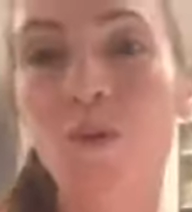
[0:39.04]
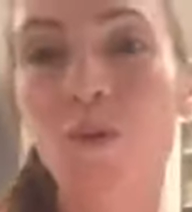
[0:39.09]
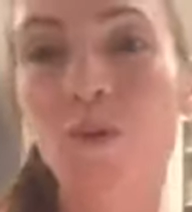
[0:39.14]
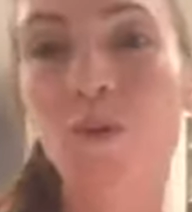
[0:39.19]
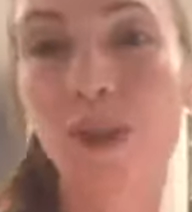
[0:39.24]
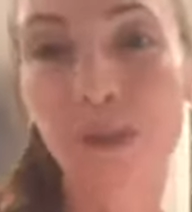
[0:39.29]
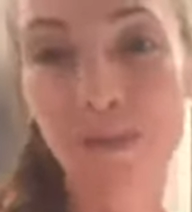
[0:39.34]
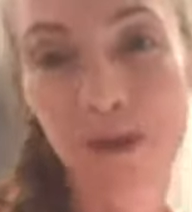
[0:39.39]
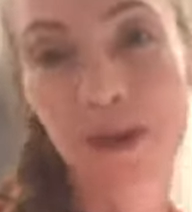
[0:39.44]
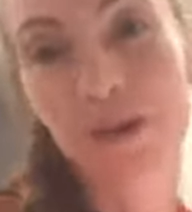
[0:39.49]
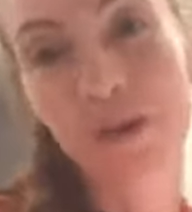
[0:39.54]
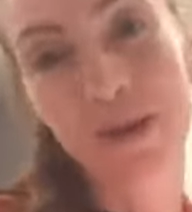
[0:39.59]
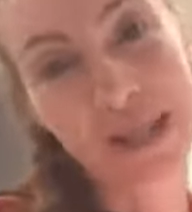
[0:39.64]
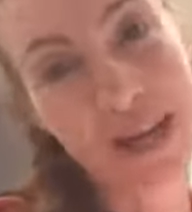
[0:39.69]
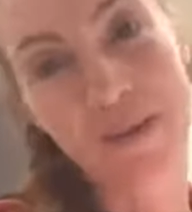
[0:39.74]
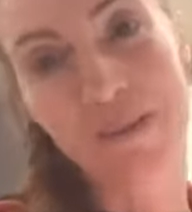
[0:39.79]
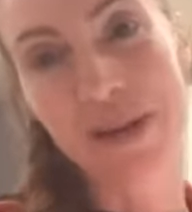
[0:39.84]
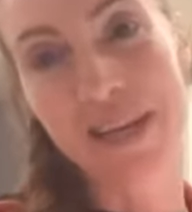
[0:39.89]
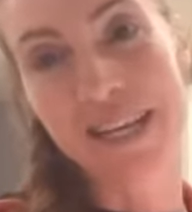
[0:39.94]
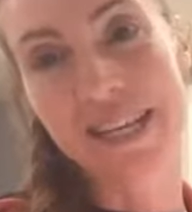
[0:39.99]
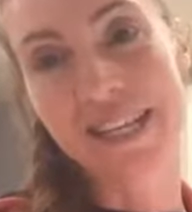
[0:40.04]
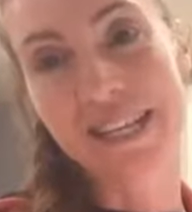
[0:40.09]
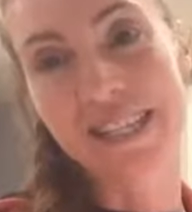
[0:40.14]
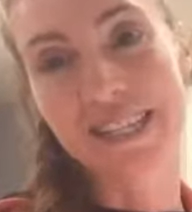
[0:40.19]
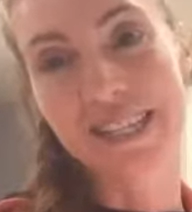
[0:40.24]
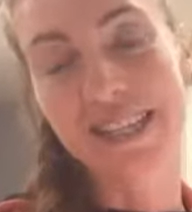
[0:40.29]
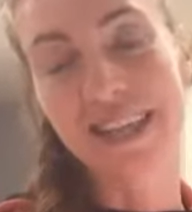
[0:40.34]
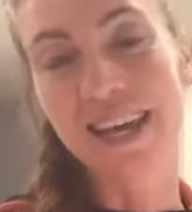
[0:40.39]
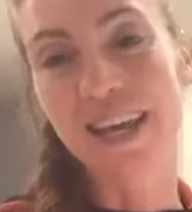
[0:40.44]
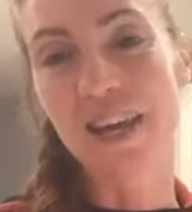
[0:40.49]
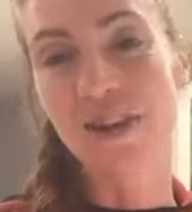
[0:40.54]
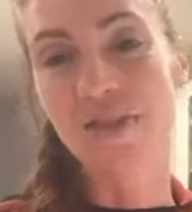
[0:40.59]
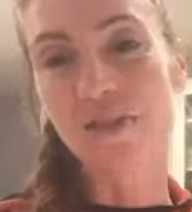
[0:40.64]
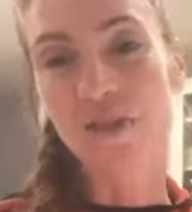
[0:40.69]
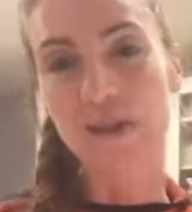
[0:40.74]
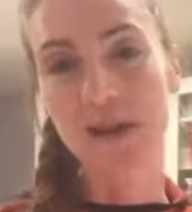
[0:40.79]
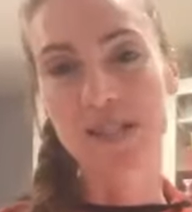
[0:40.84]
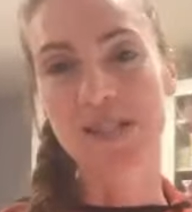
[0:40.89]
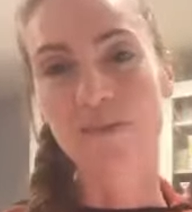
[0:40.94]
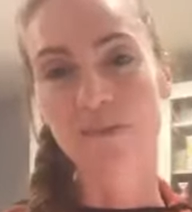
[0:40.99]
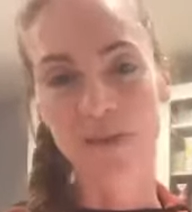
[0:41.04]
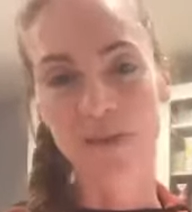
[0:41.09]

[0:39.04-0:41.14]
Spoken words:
let me know what time it is. Thank you for pressing